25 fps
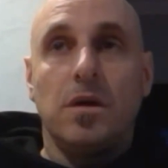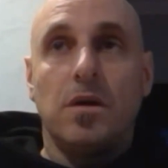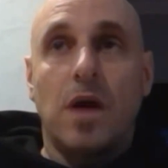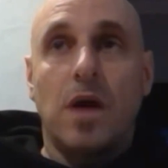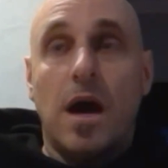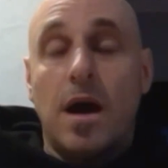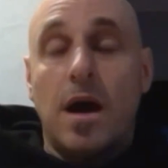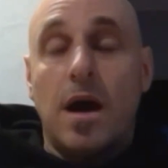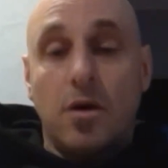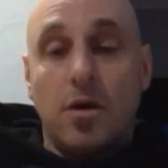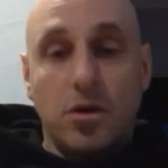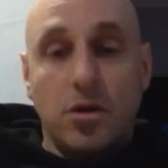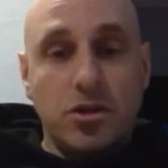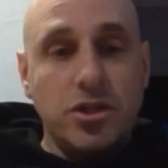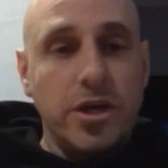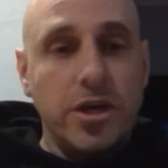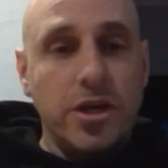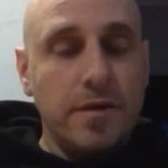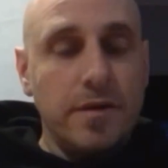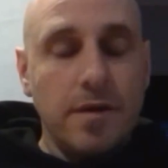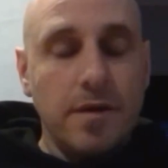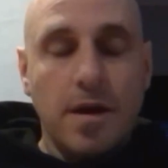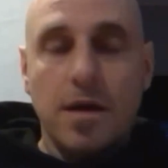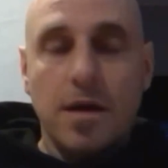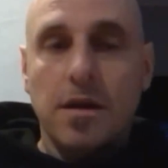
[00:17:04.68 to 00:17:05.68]
I got
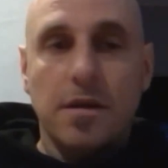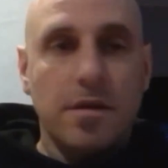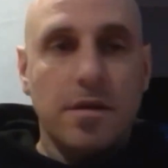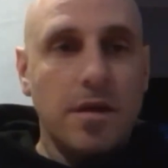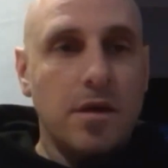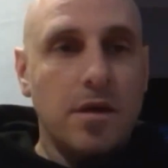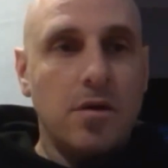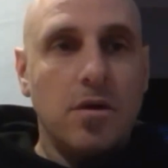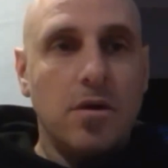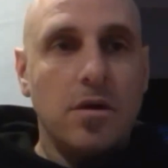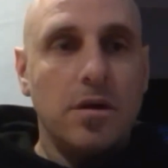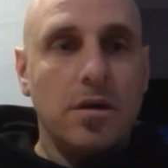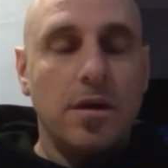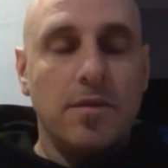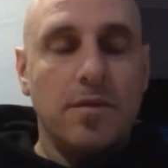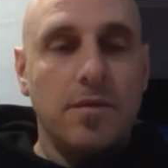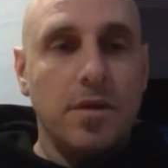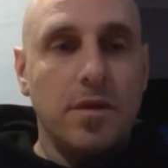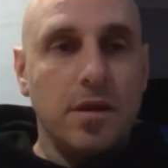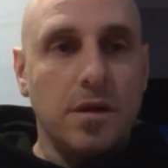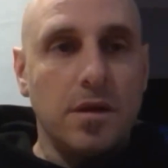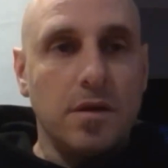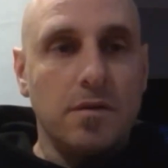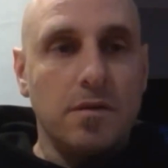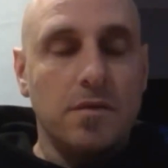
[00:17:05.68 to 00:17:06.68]
checked out, and thank God
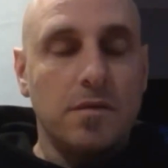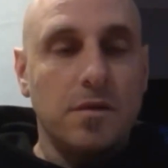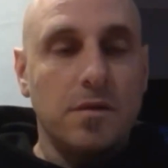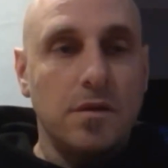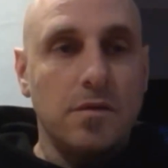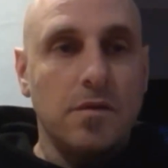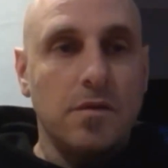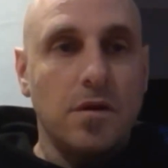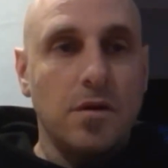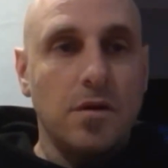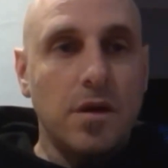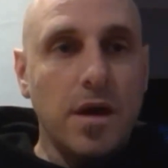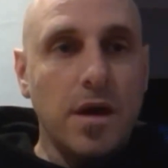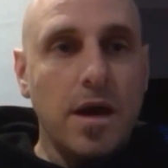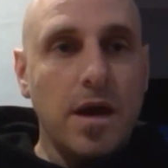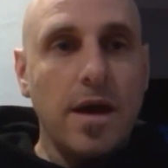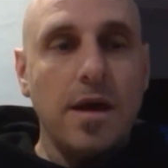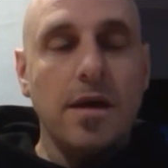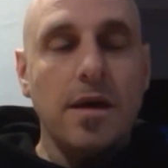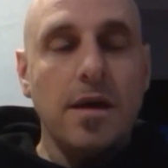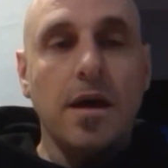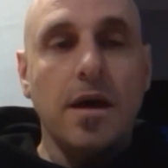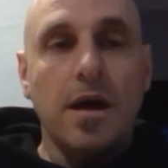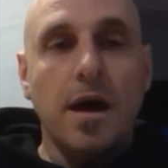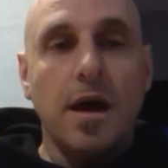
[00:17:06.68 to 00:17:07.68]
everything is
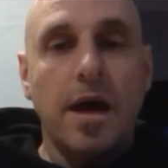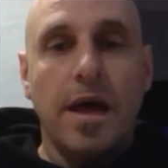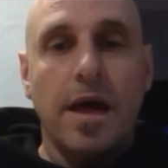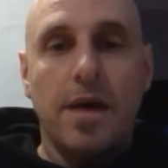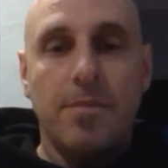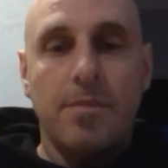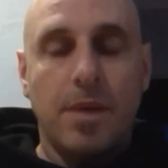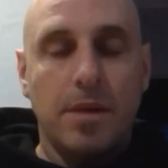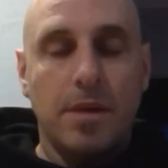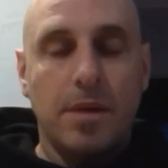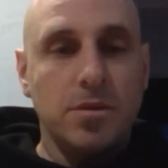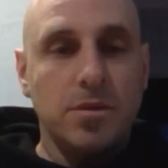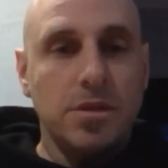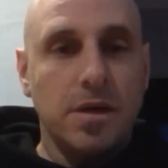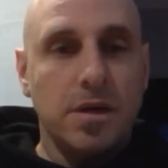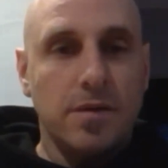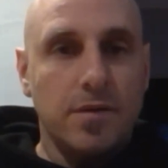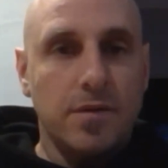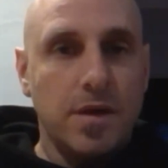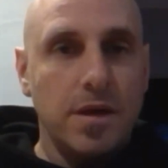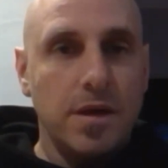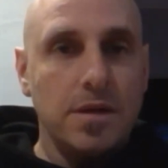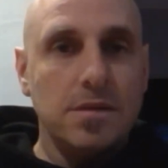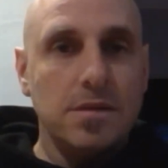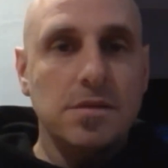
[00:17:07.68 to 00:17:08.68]
okay, and I am able to
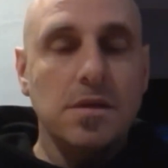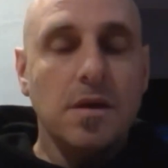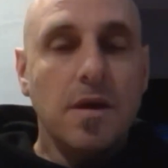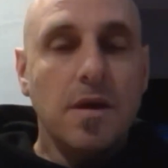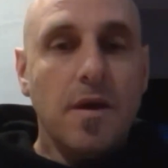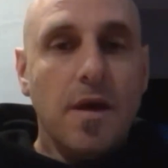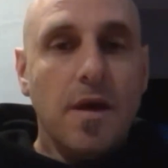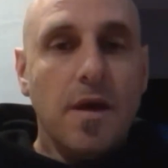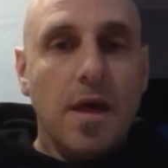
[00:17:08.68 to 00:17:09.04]
have kids.